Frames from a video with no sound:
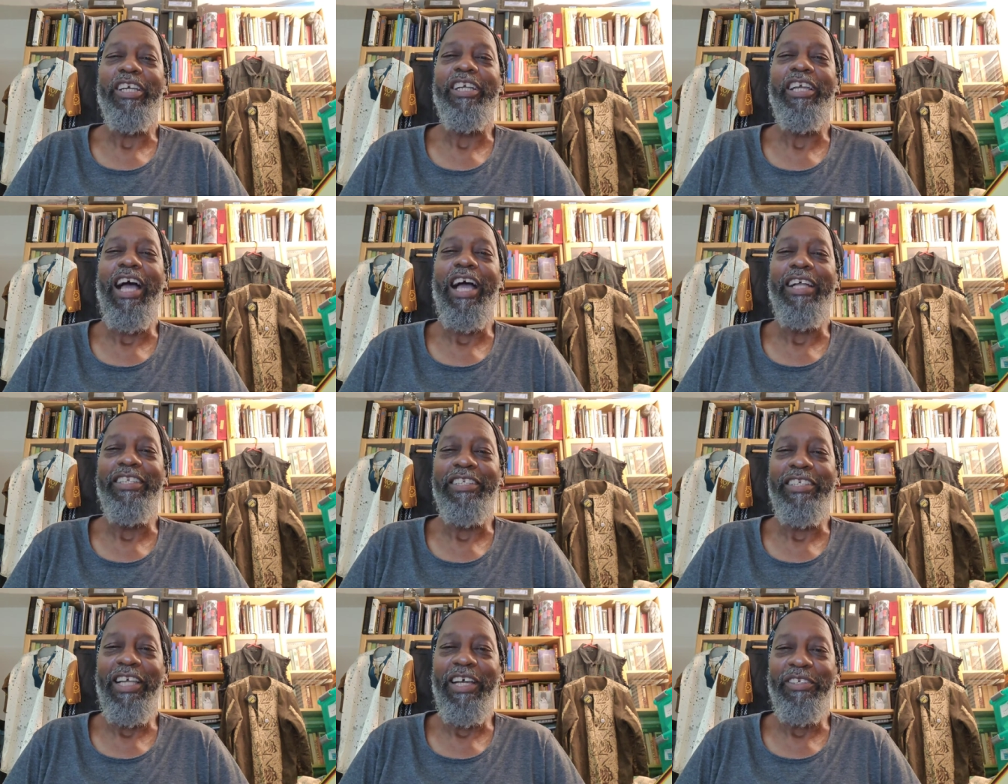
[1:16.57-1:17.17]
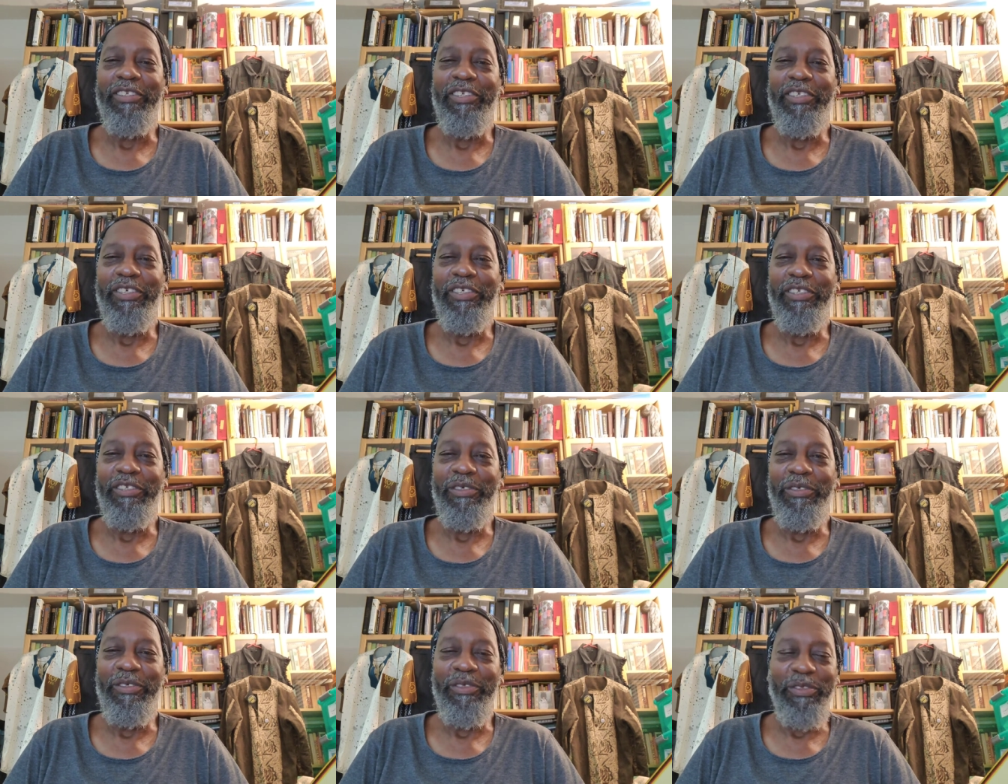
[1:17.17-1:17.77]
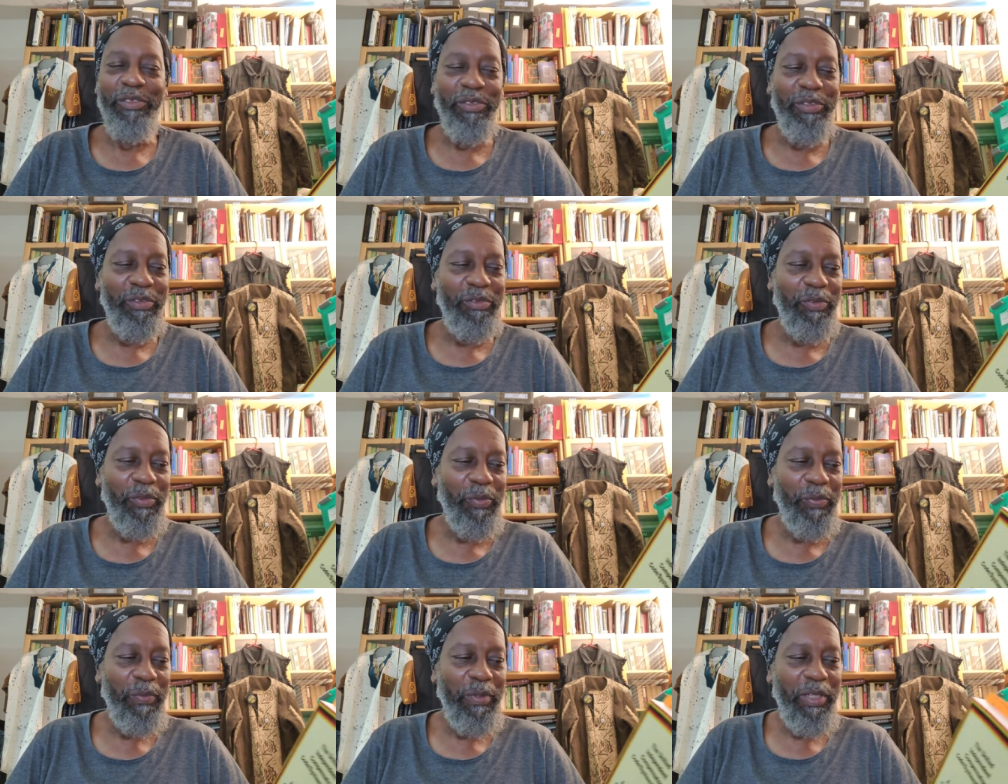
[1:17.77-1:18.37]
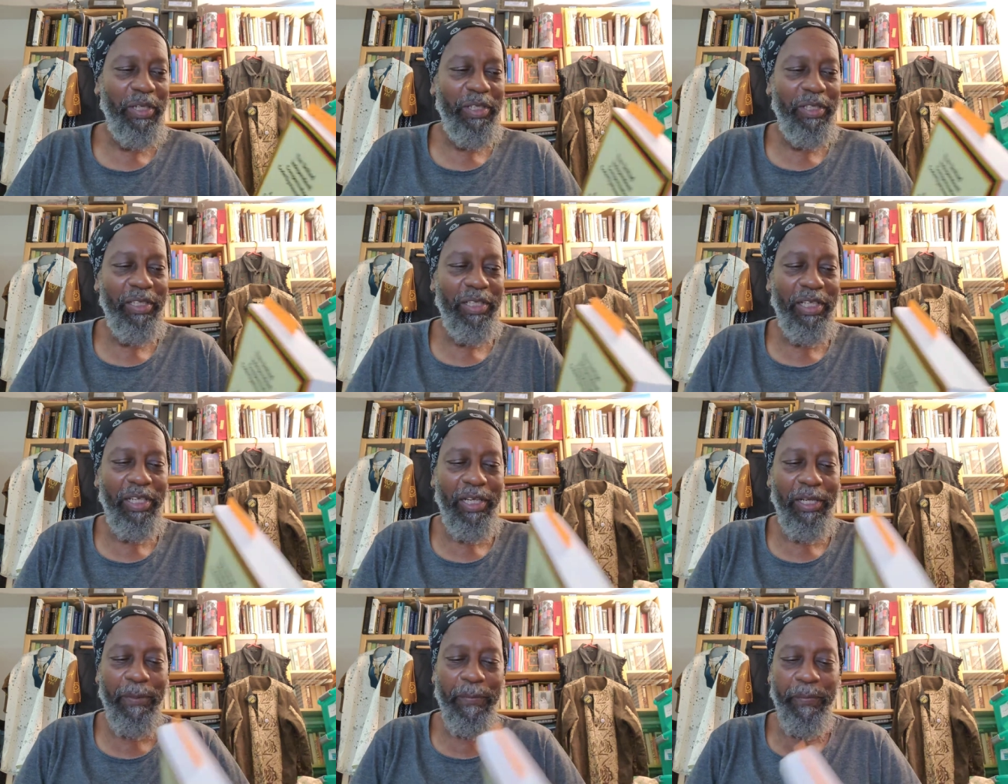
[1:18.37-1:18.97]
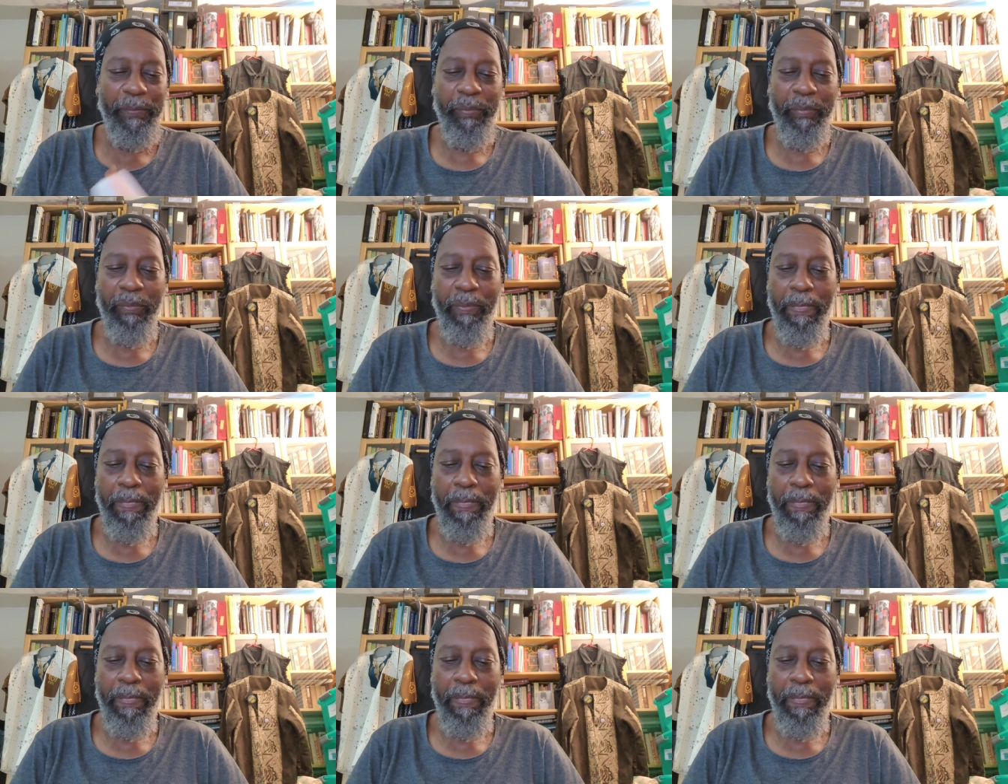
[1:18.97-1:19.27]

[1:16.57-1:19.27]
a guidance counselor to to the group. Um,